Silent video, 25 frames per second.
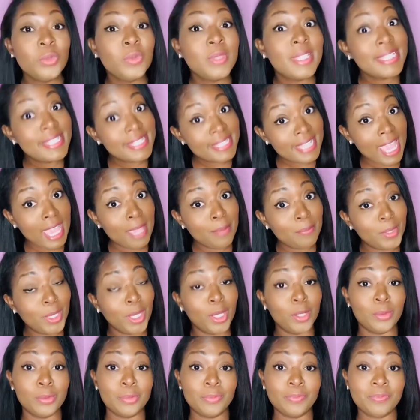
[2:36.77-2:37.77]
the
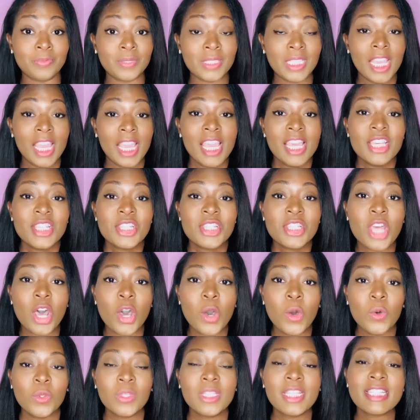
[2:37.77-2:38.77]
scapegoat.
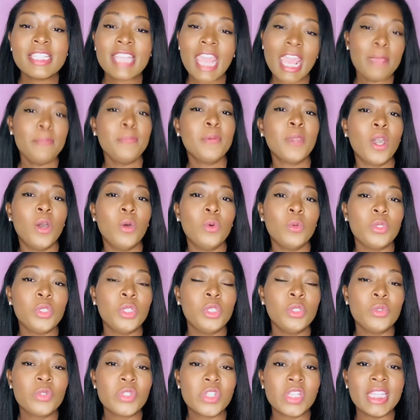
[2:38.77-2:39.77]
So the scapegoat
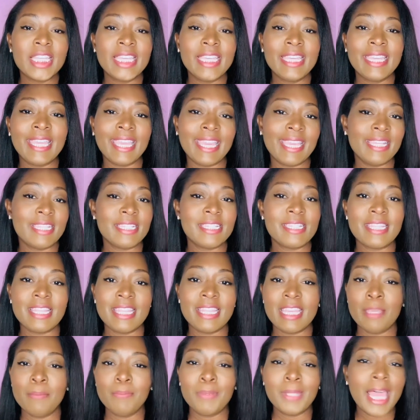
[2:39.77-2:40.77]
usually gets
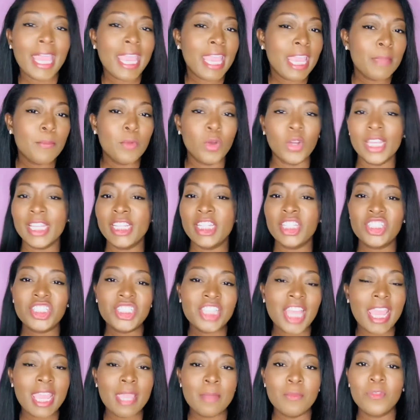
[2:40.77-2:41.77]
the blame or any
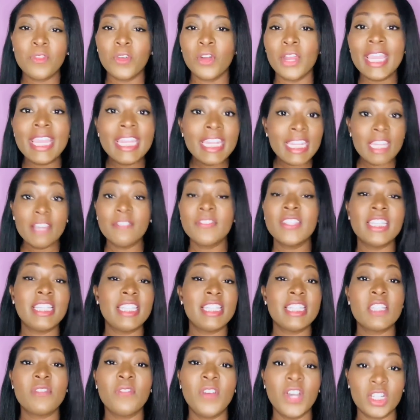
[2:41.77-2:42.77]
shame for any of the
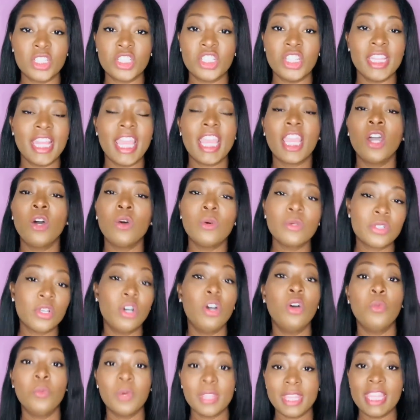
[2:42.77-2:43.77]
dysfunction that goes
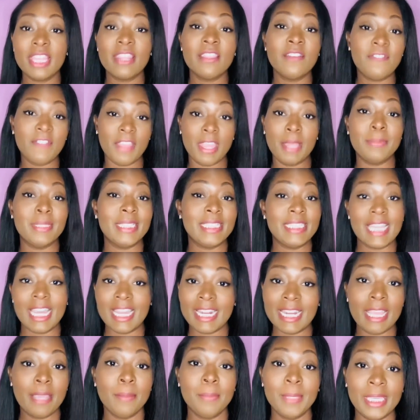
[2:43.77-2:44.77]
on within the family
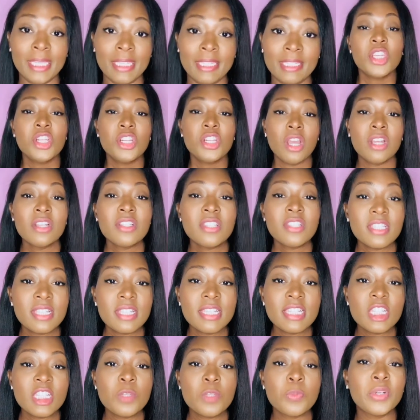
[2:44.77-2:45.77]
dynamic. The
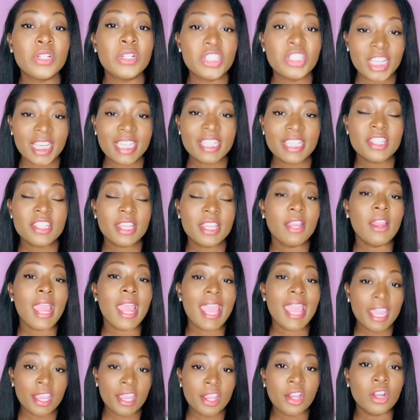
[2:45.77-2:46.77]
narcissist projects their
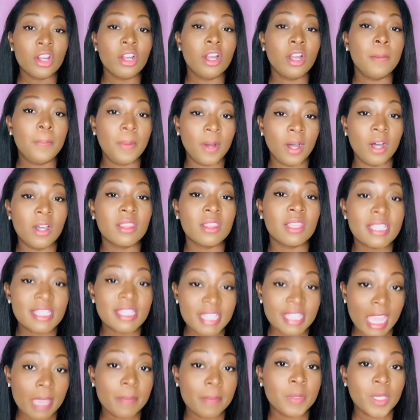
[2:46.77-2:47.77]
anger upon the
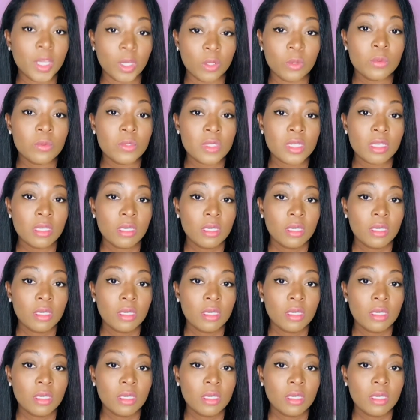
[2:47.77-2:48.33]
scapegoat.